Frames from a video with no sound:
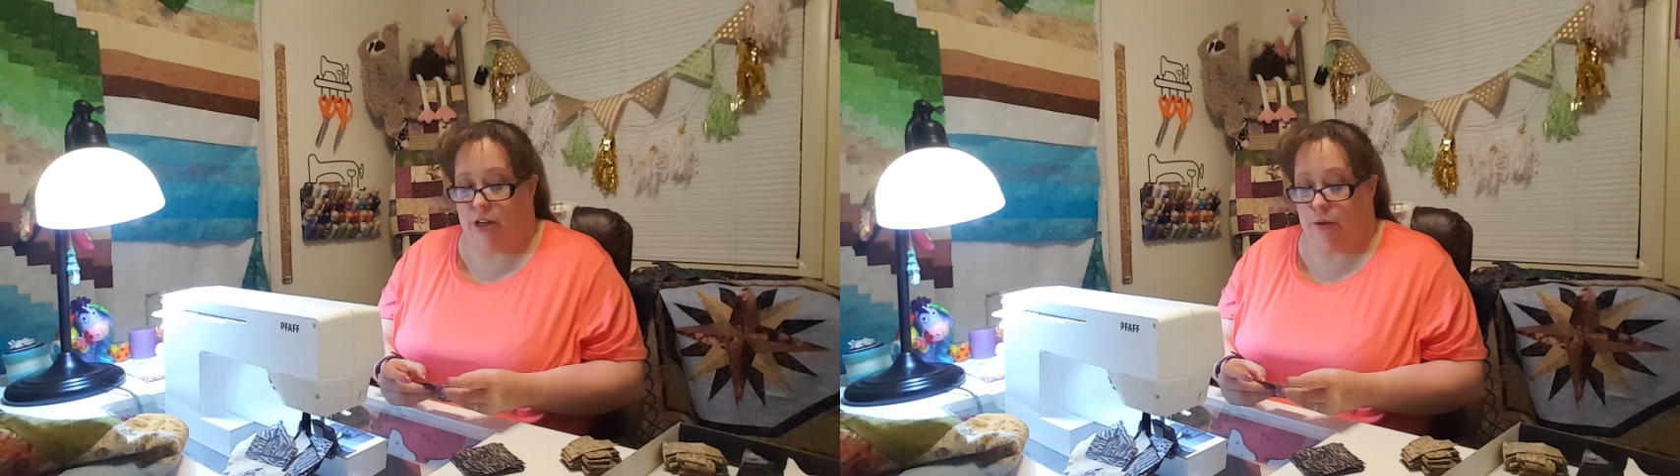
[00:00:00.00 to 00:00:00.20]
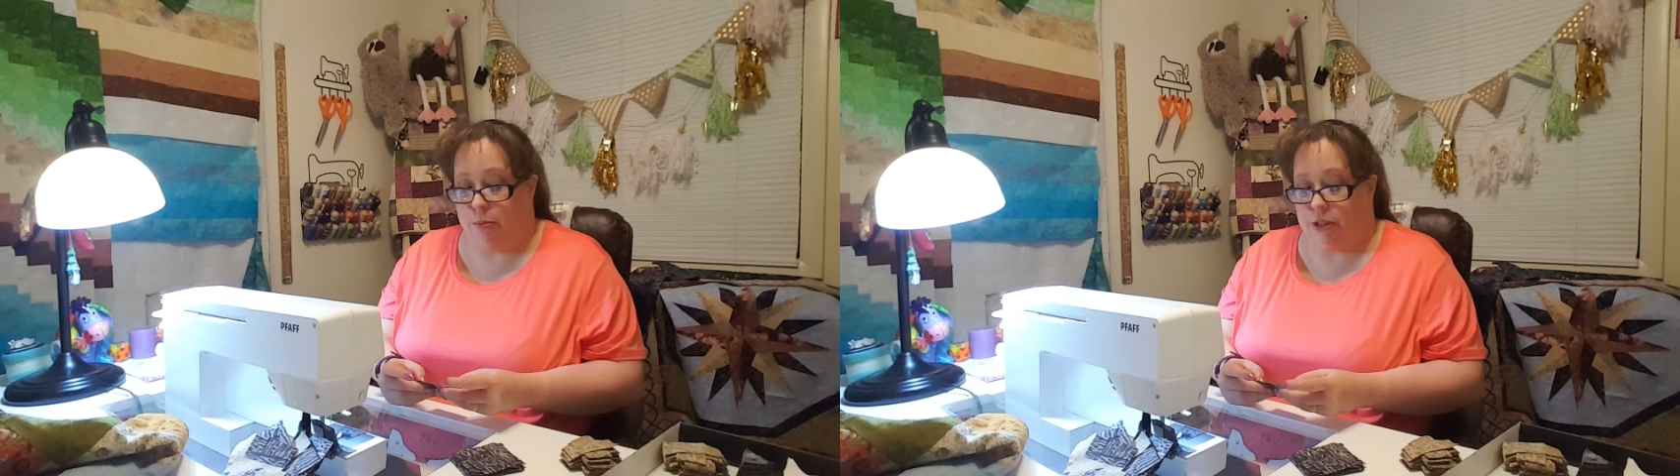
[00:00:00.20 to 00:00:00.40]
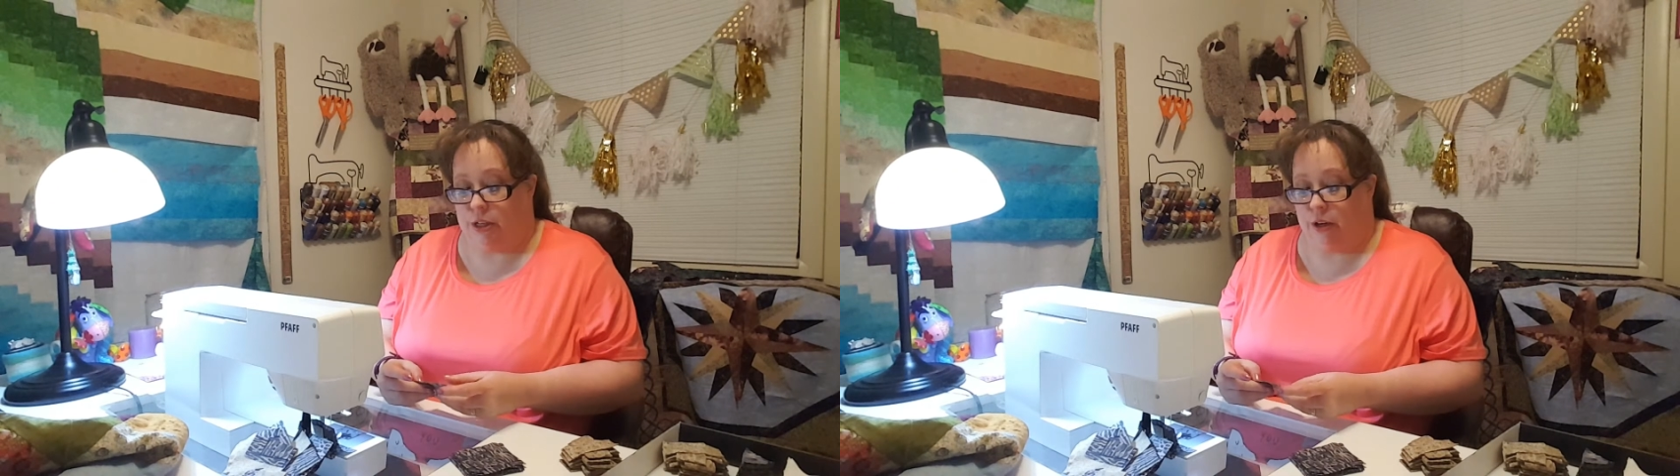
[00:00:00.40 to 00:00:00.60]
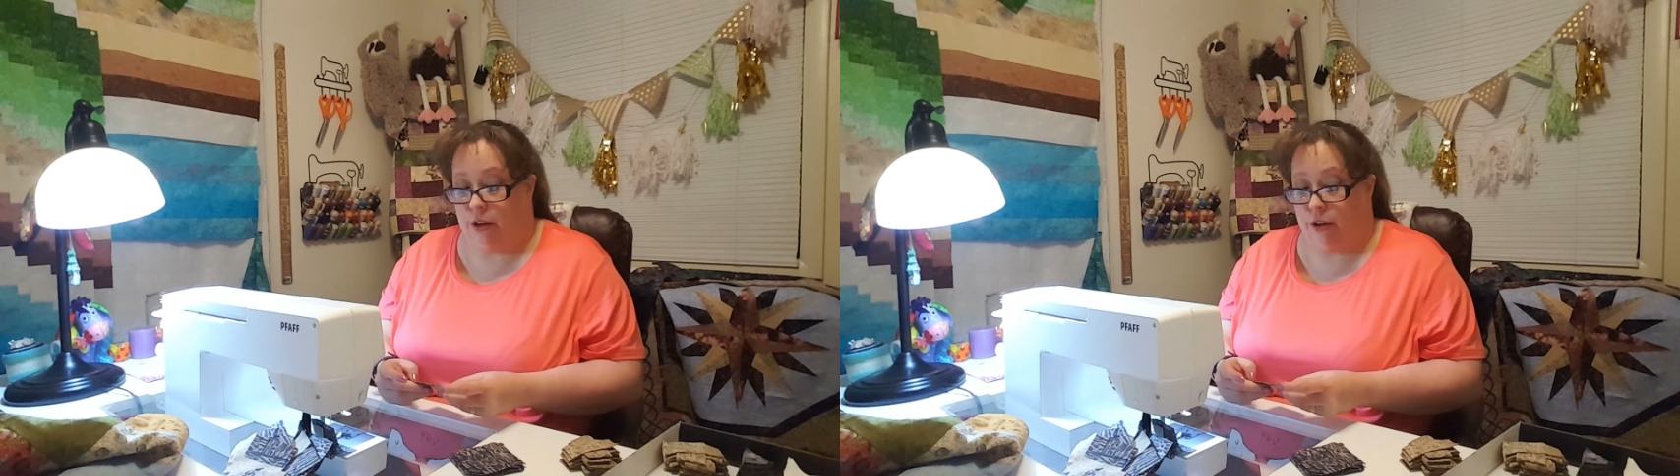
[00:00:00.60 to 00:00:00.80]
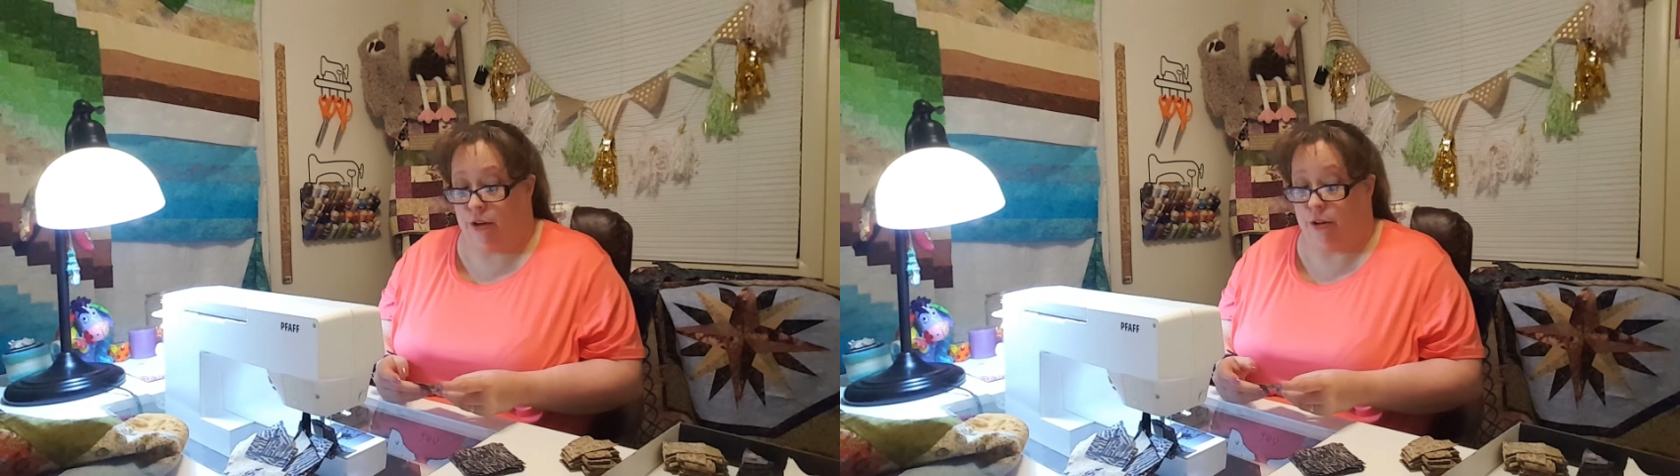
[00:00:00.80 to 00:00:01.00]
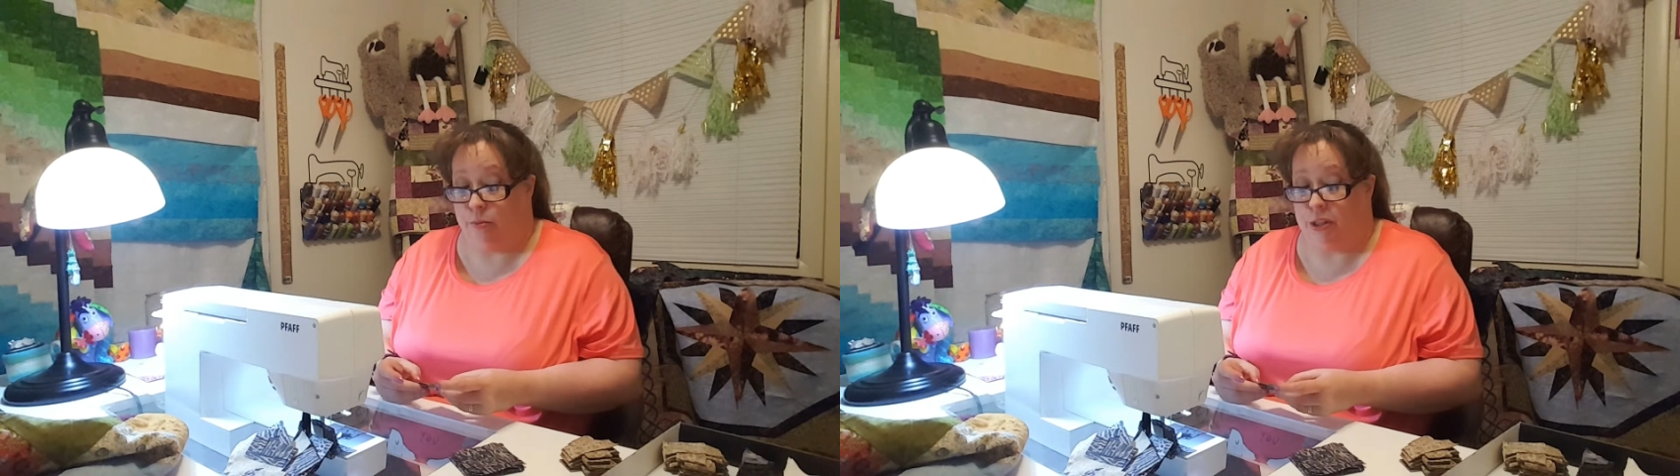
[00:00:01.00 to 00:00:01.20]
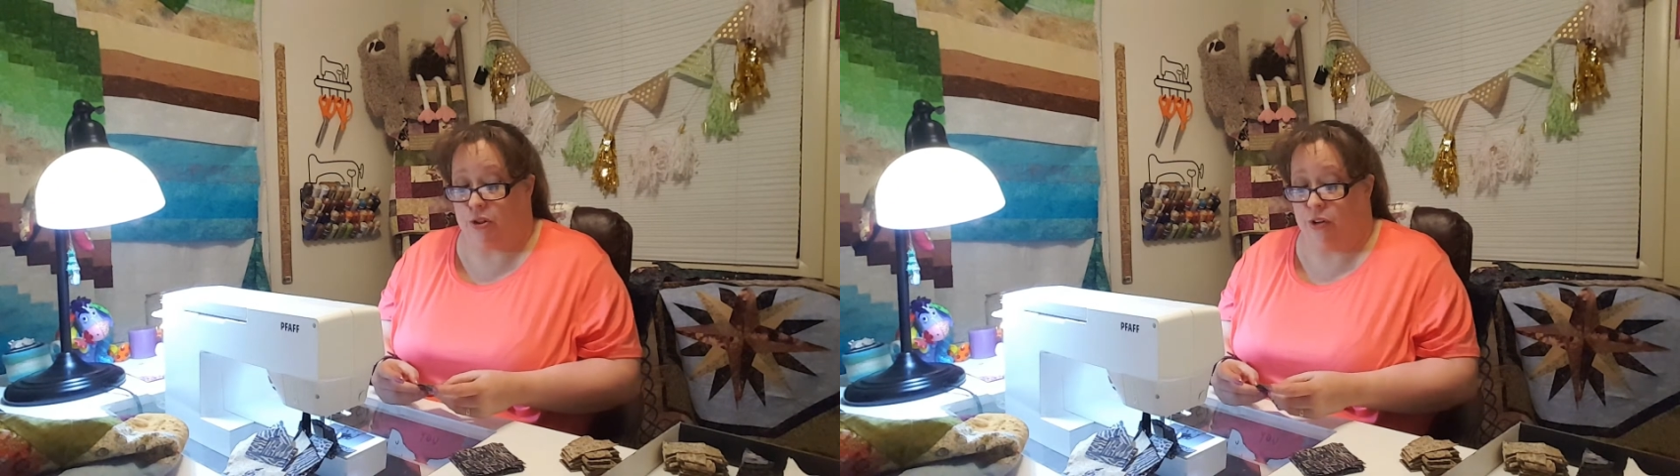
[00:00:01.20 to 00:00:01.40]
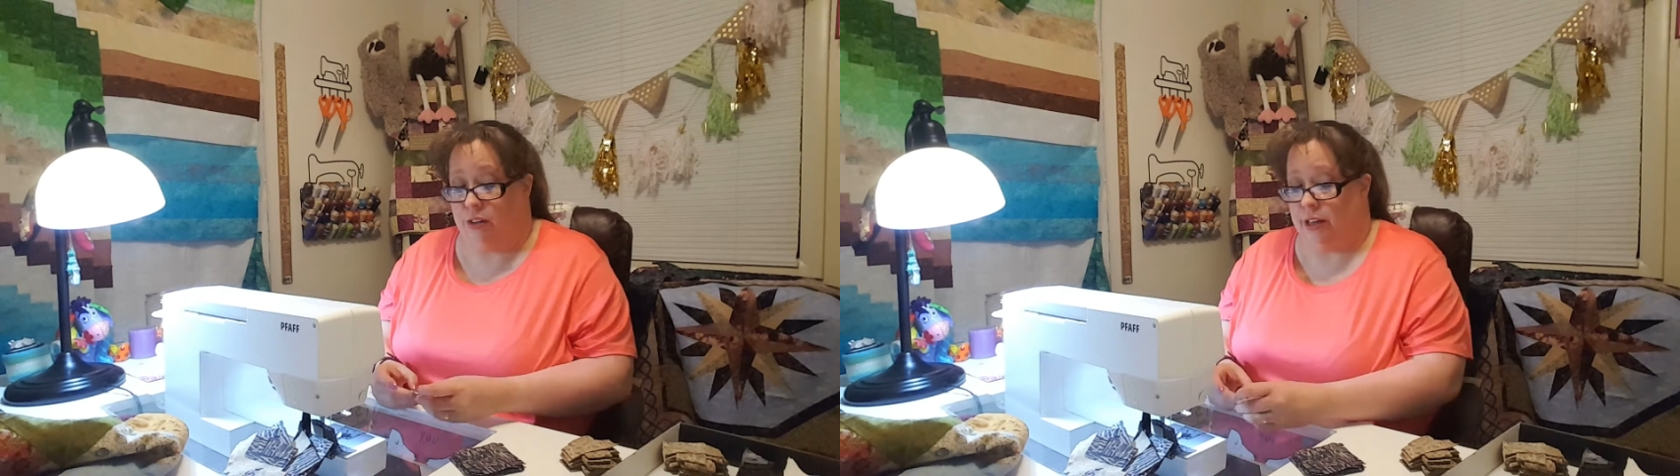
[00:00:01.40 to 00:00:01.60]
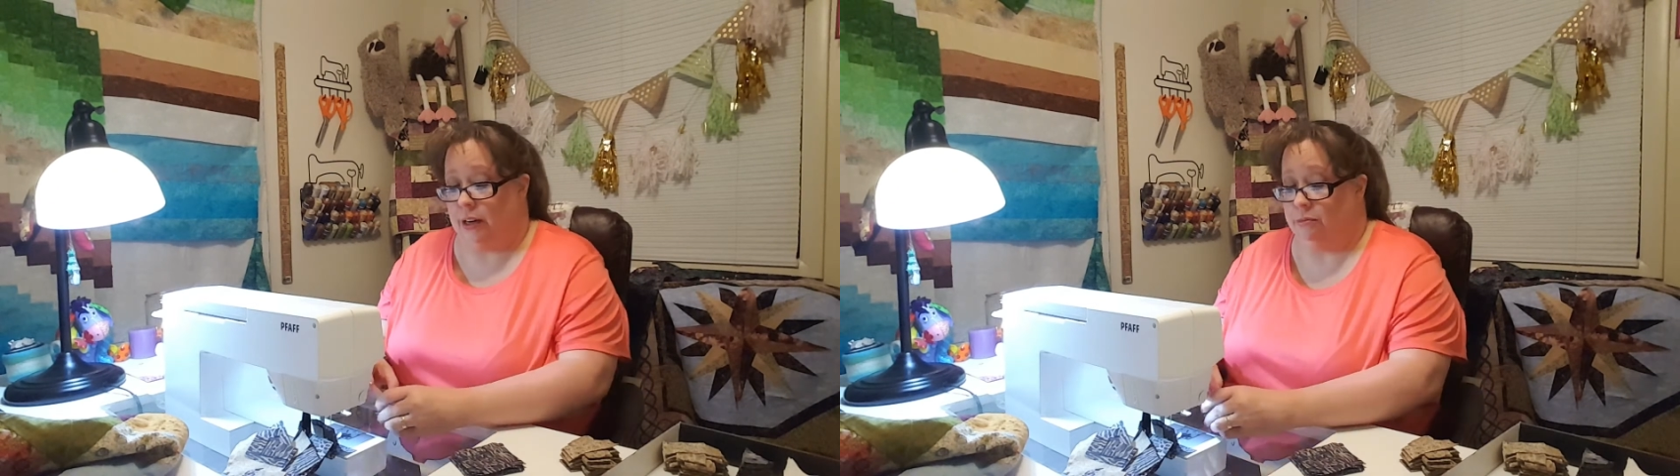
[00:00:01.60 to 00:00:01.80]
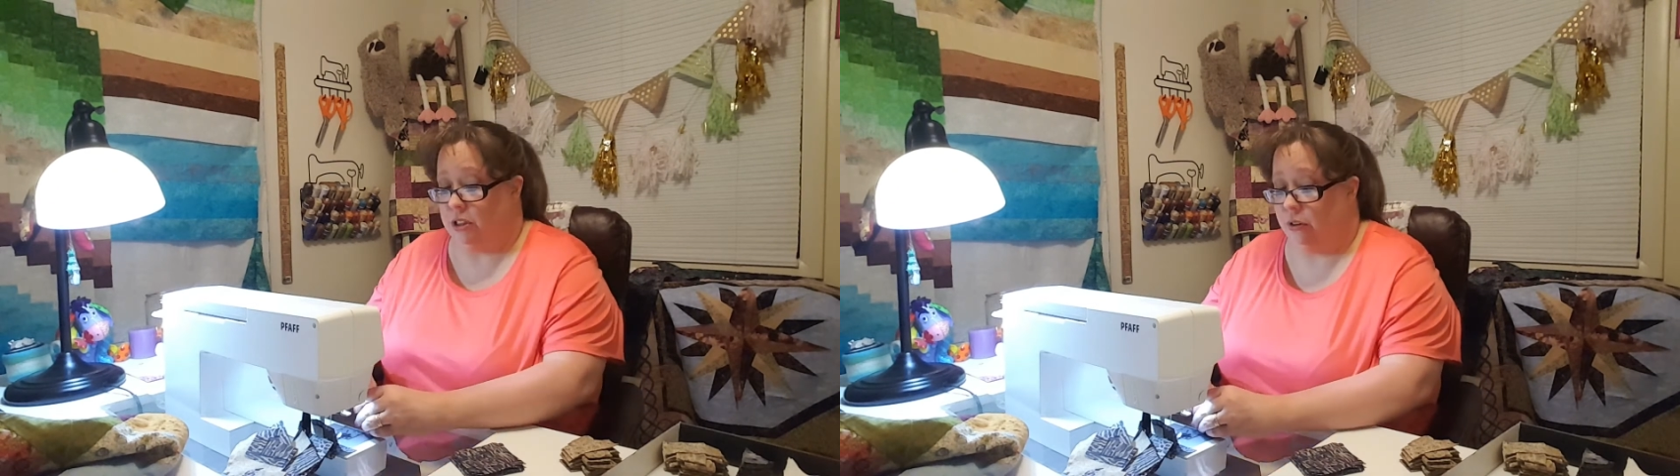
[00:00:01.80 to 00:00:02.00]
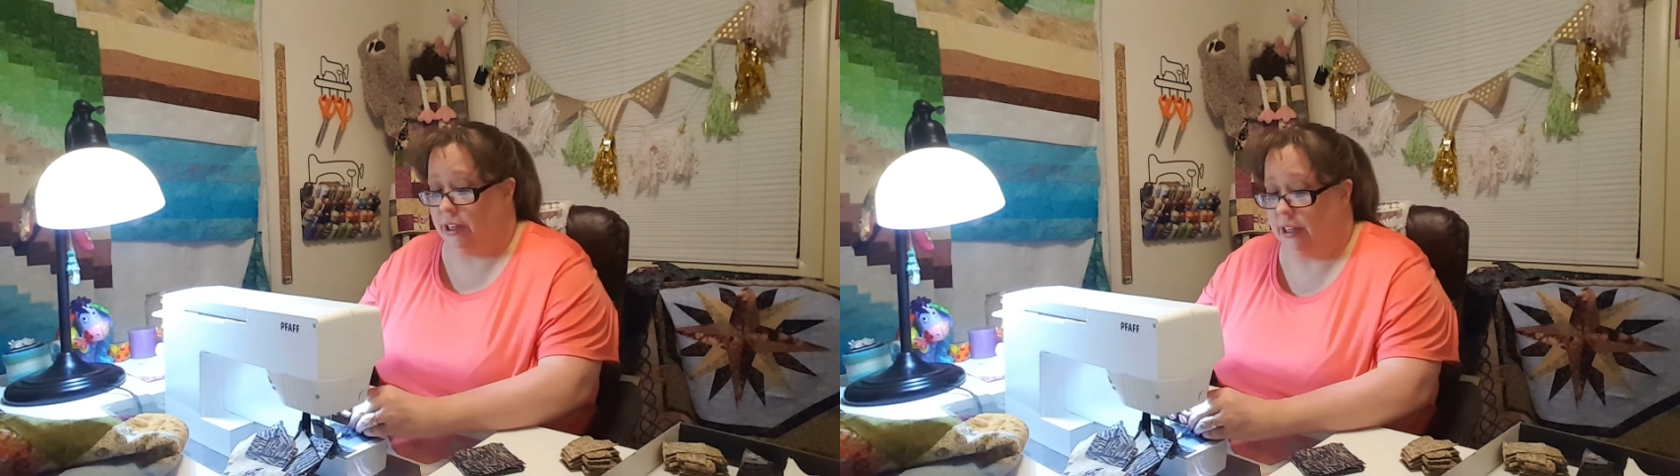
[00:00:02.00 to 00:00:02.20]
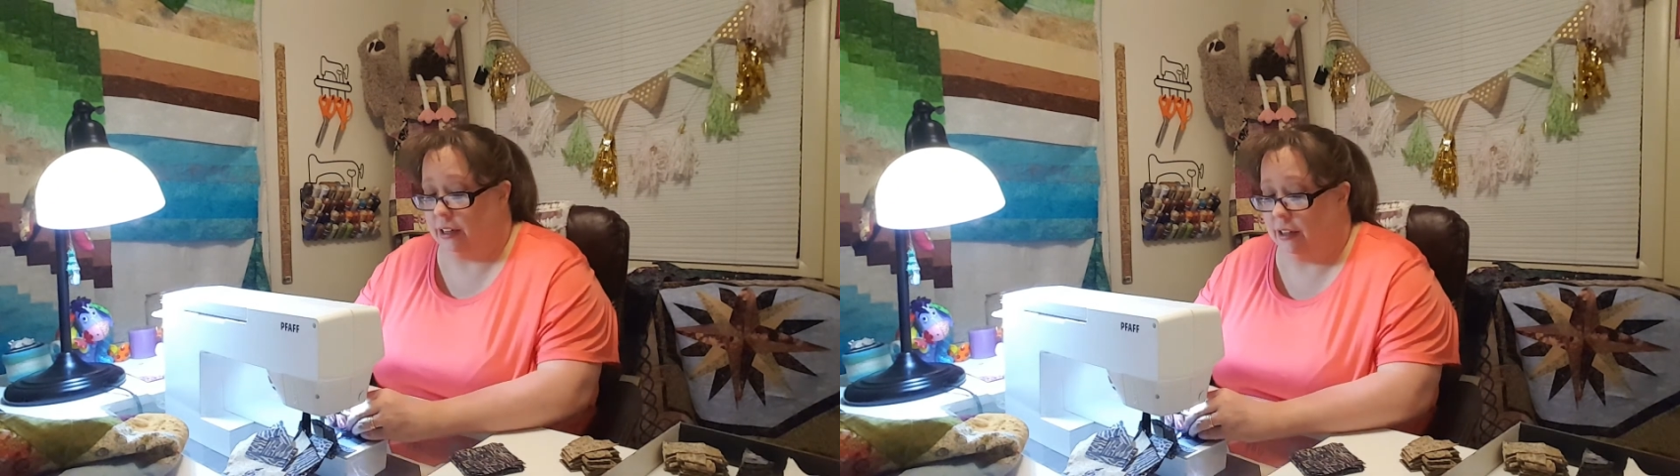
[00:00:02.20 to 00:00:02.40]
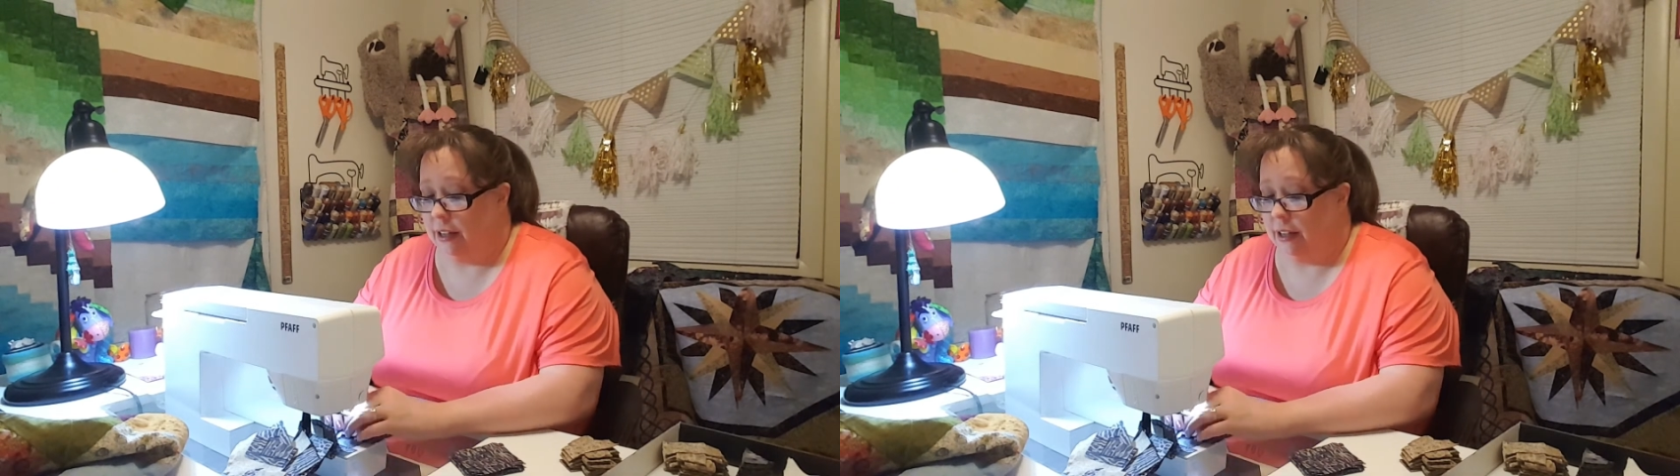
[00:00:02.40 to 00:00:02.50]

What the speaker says: in the particular mystery that I'm doing.